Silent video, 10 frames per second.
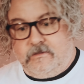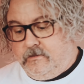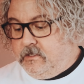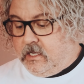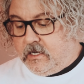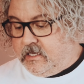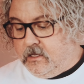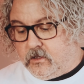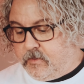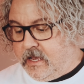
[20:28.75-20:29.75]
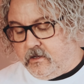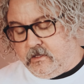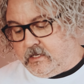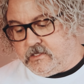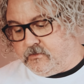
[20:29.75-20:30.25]
You get a killer pedal,
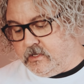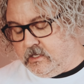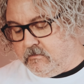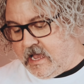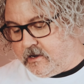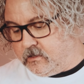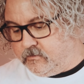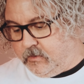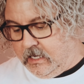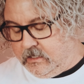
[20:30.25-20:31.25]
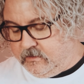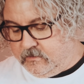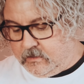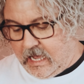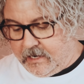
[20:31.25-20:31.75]
it doesn't really matter. But
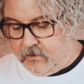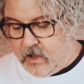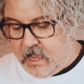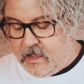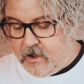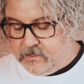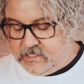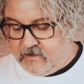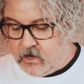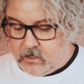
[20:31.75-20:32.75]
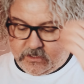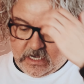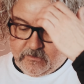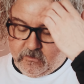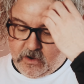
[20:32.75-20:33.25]
I don't know. I always have a hard
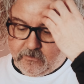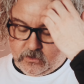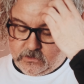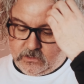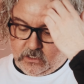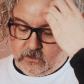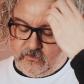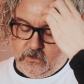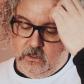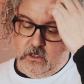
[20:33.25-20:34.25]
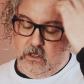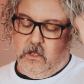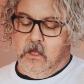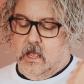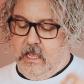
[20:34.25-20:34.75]
time remembering stuff.
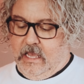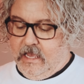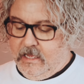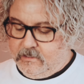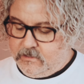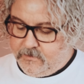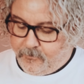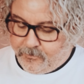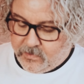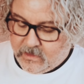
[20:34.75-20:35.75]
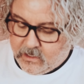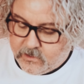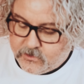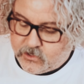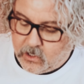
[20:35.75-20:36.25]
And
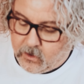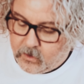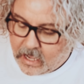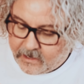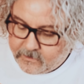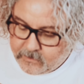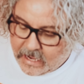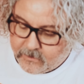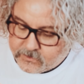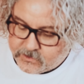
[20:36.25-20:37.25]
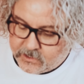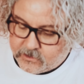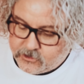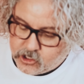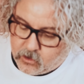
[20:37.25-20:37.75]
so I was
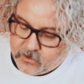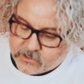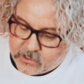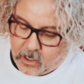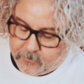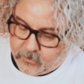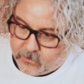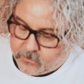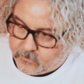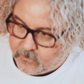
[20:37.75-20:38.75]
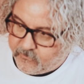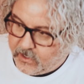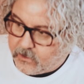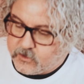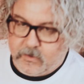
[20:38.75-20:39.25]
gonna show this a couple
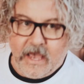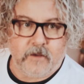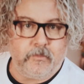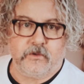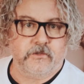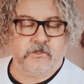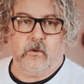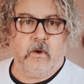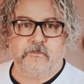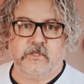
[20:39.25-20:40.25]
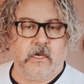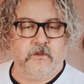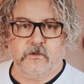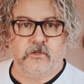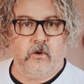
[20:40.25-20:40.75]
videos back, but there's no website,
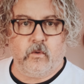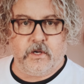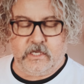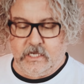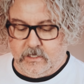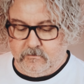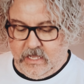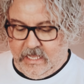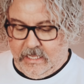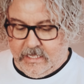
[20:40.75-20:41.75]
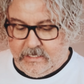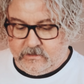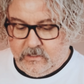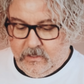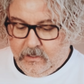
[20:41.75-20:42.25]
there's nowhere to get them.
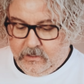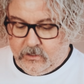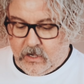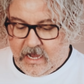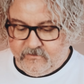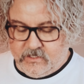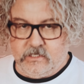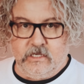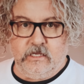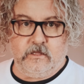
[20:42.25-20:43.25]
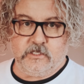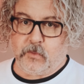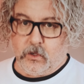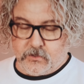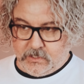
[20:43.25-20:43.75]
And you know, obviously this
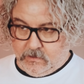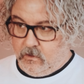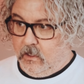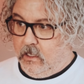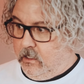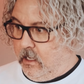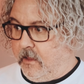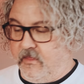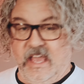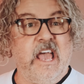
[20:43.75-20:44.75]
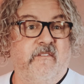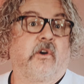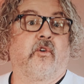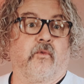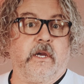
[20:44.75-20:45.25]
person, they have a
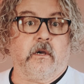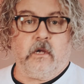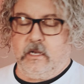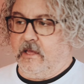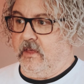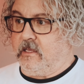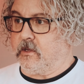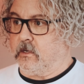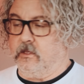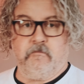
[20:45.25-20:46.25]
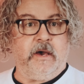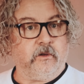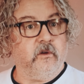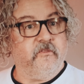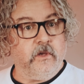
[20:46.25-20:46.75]
career, and I think they're in the
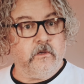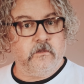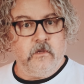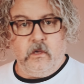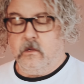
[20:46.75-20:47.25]
medical field.